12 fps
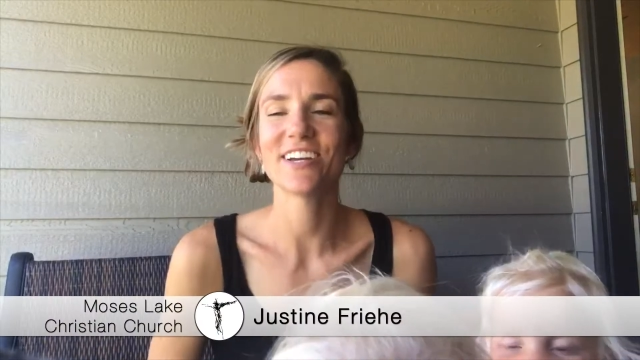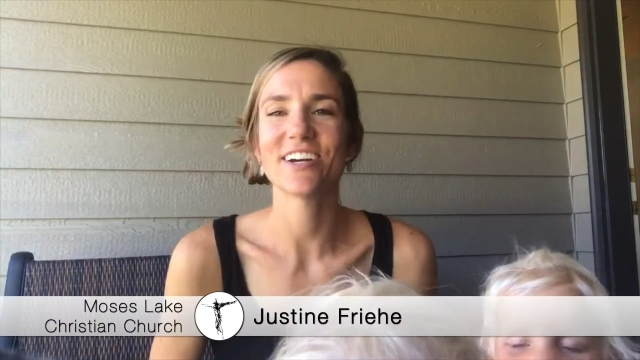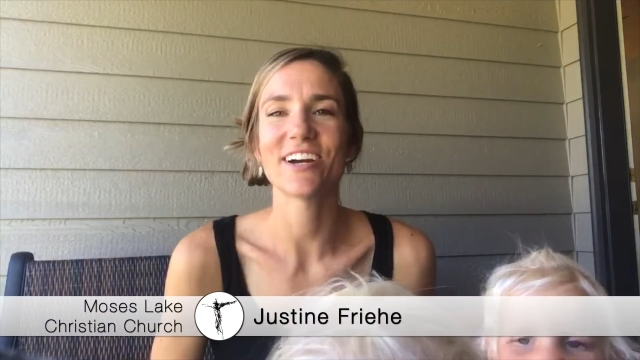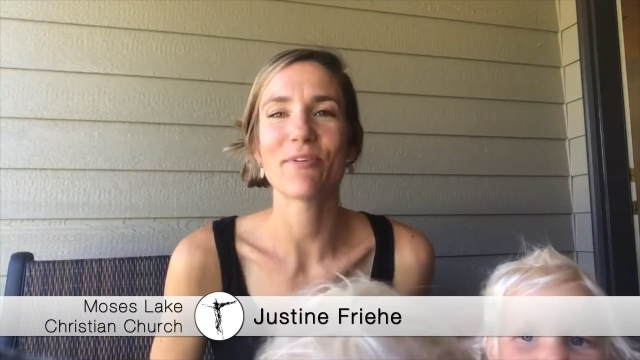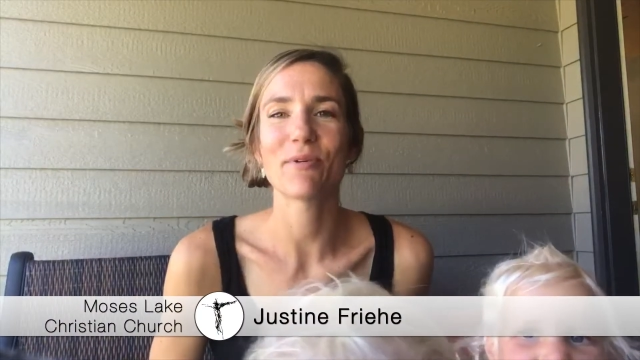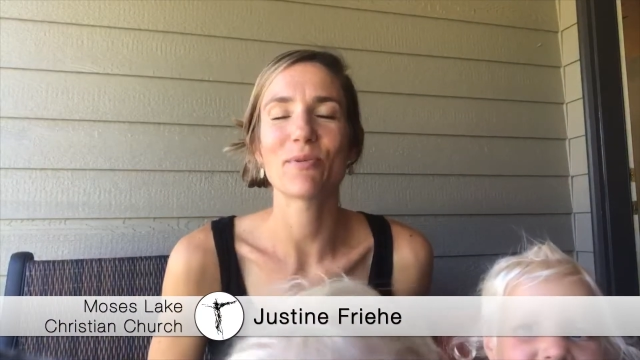here.
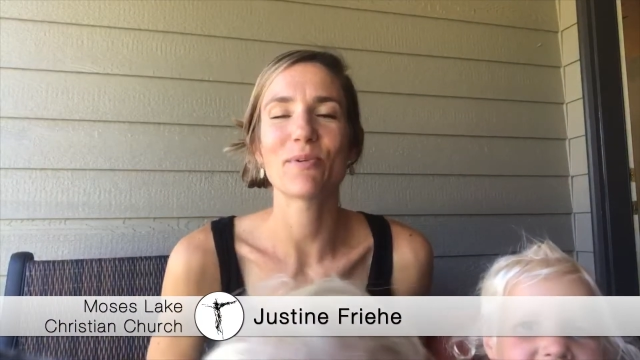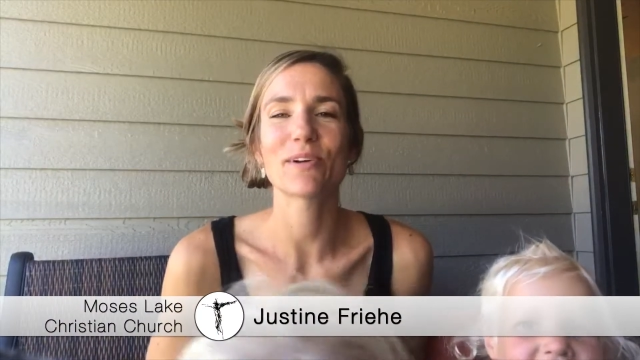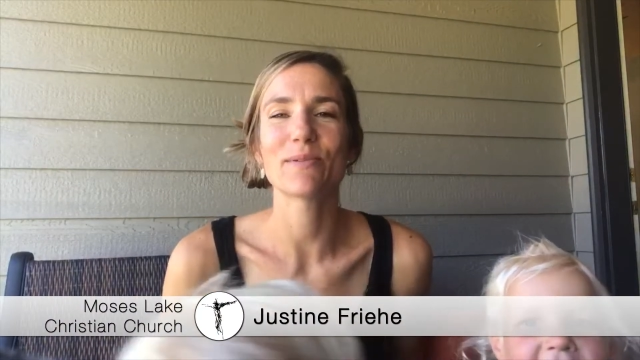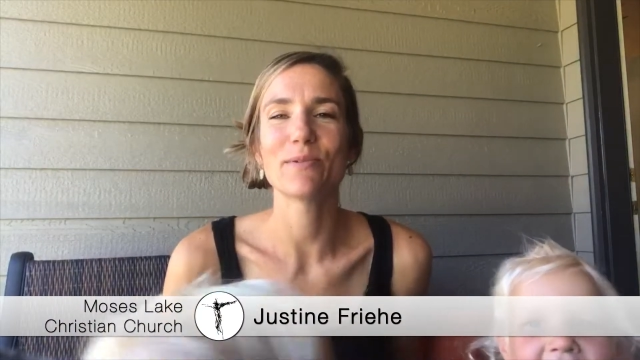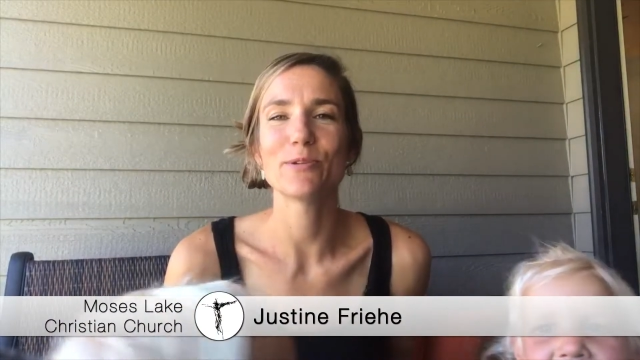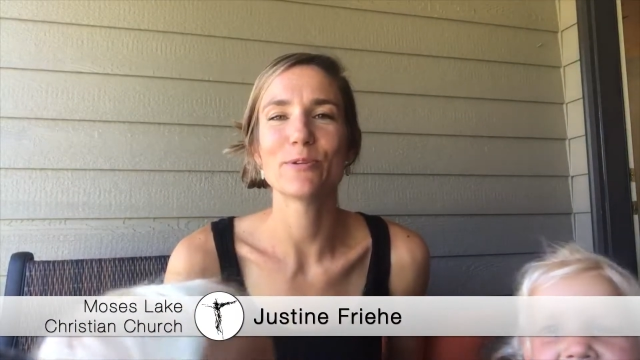I want to
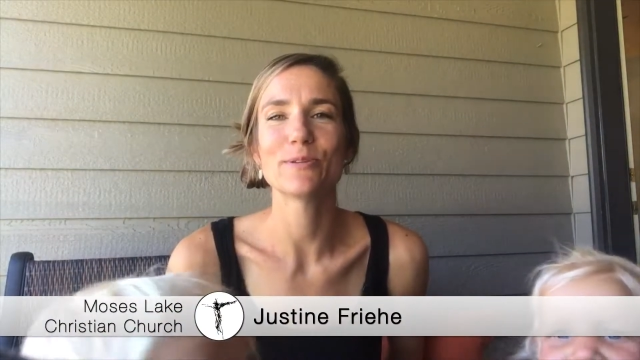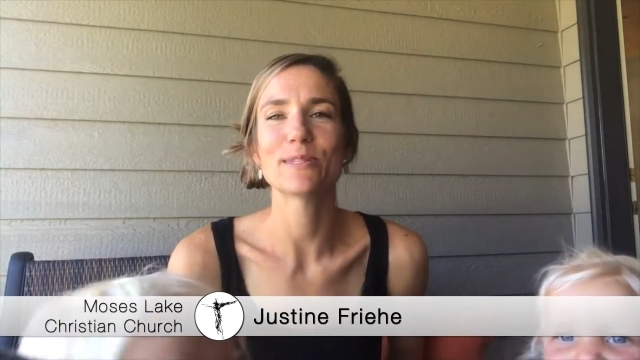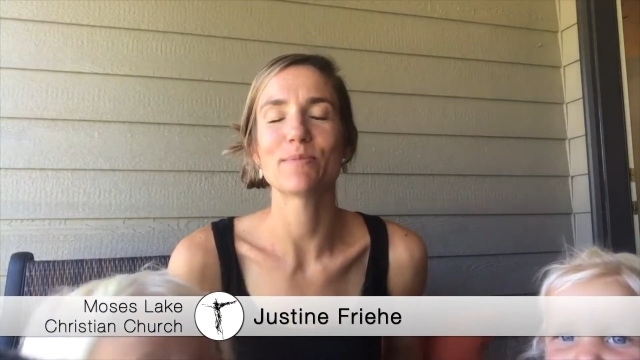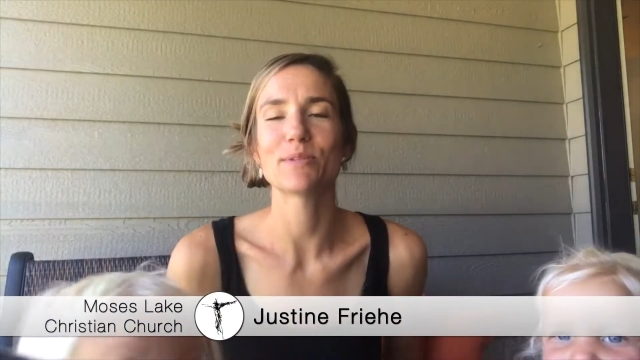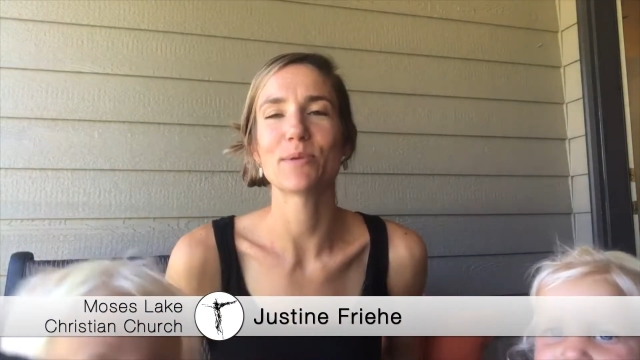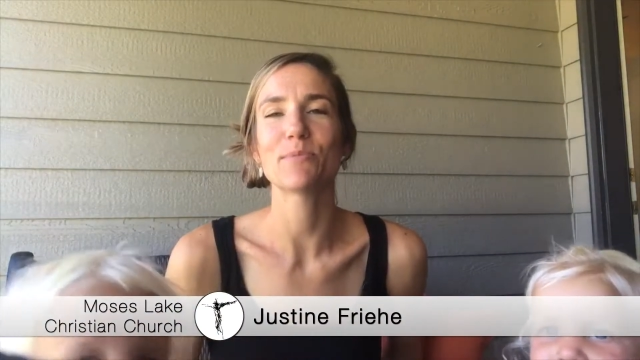welcome you to
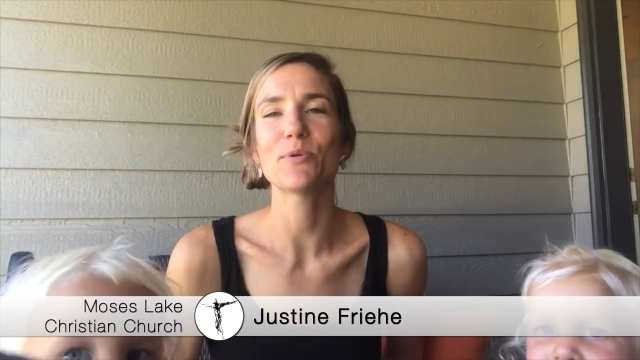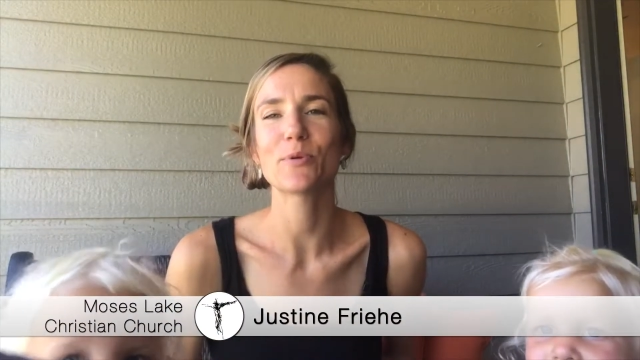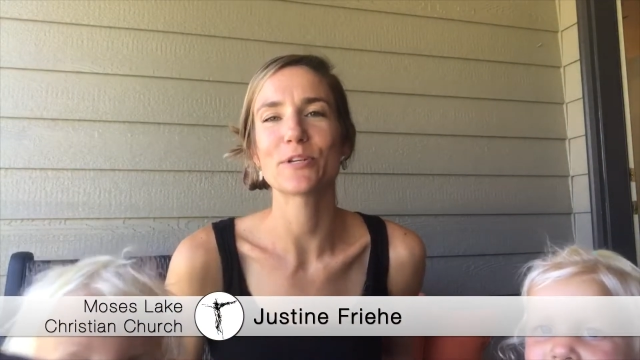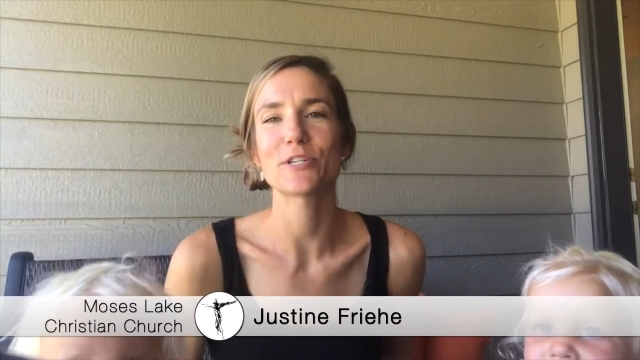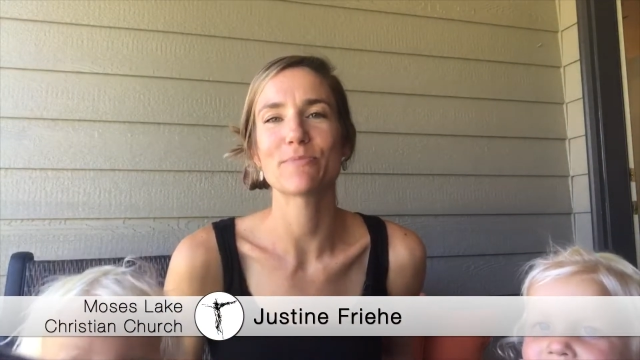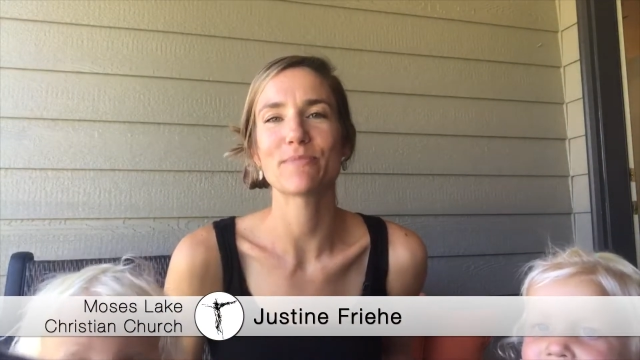September
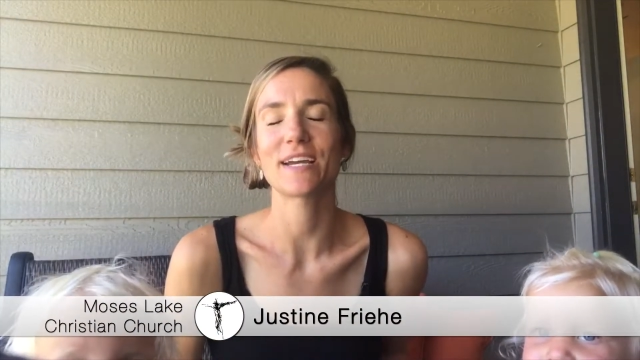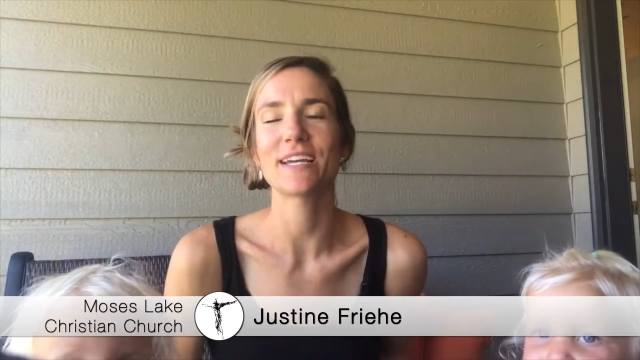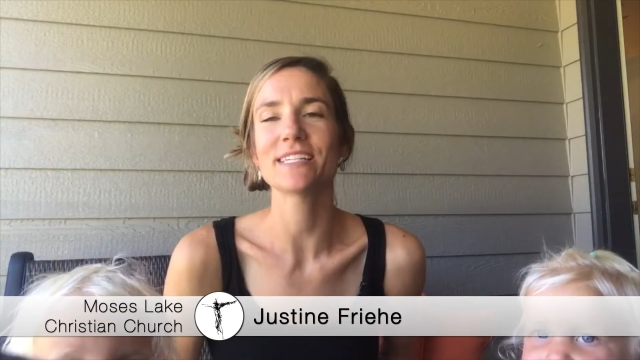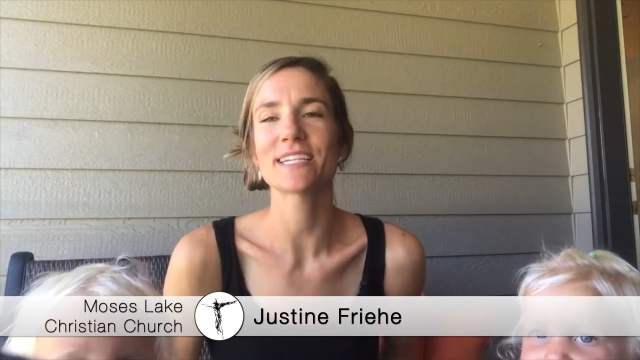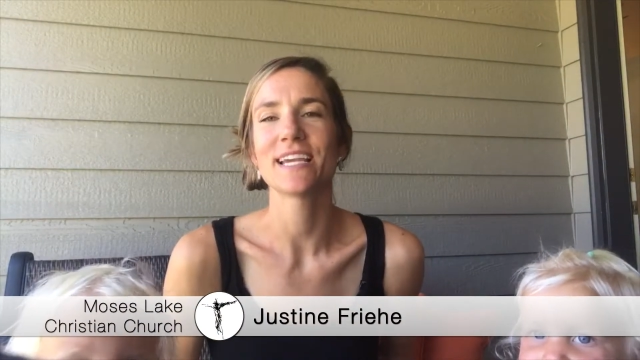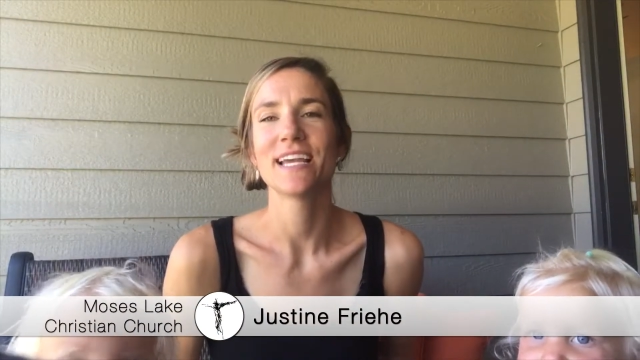Worship Night.